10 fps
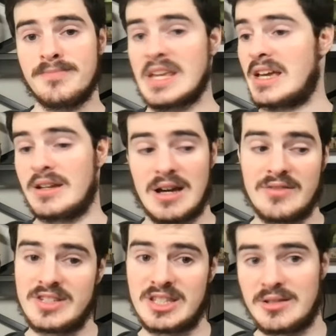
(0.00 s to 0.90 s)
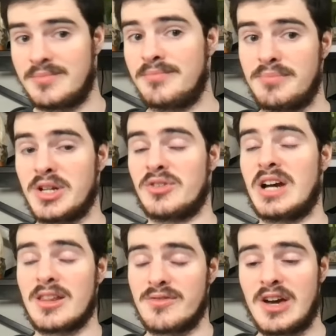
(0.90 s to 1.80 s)
And obviously the bigger
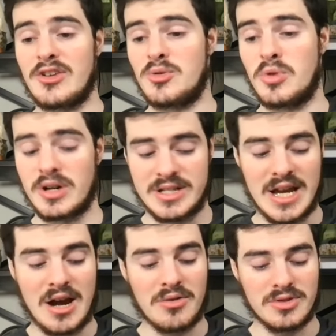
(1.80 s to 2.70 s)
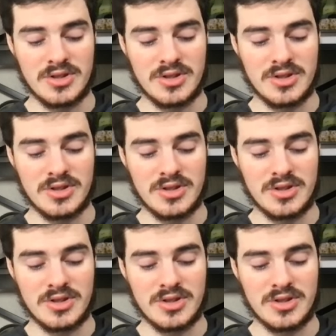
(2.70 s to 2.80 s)
dollar value works out.